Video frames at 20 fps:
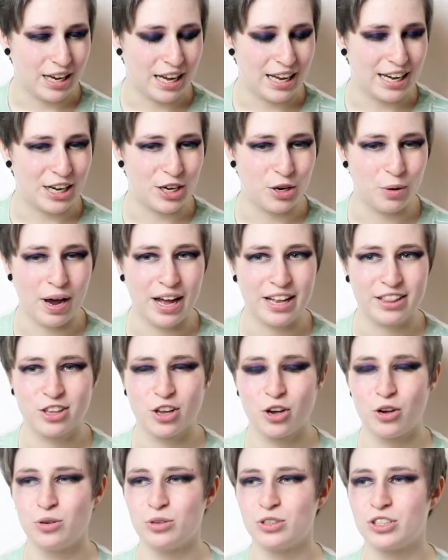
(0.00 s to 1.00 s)
And then you had
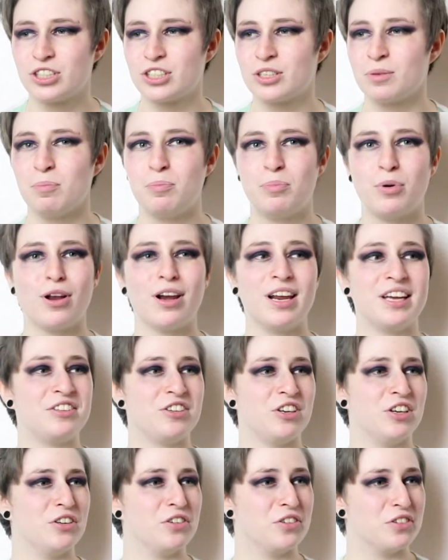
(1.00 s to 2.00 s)
those
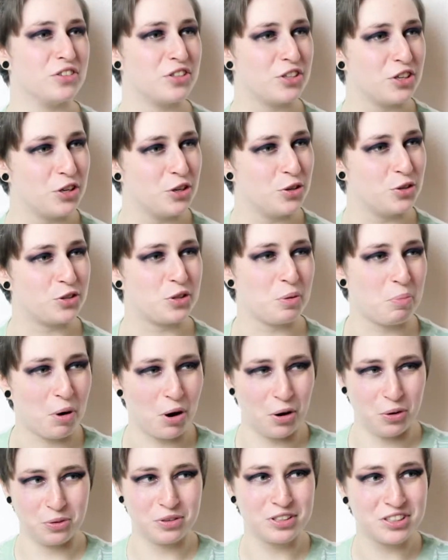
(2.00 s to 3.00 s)
bulletins that you used to
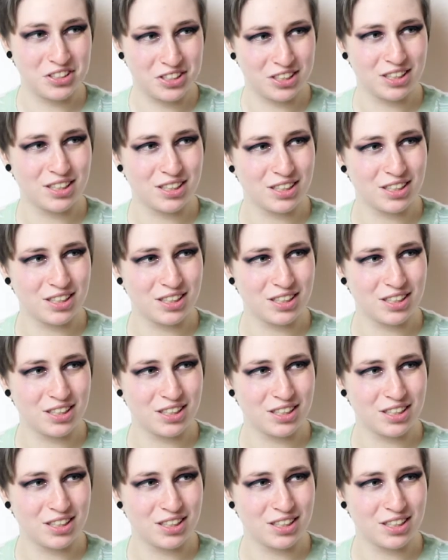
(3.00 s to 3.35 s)
post.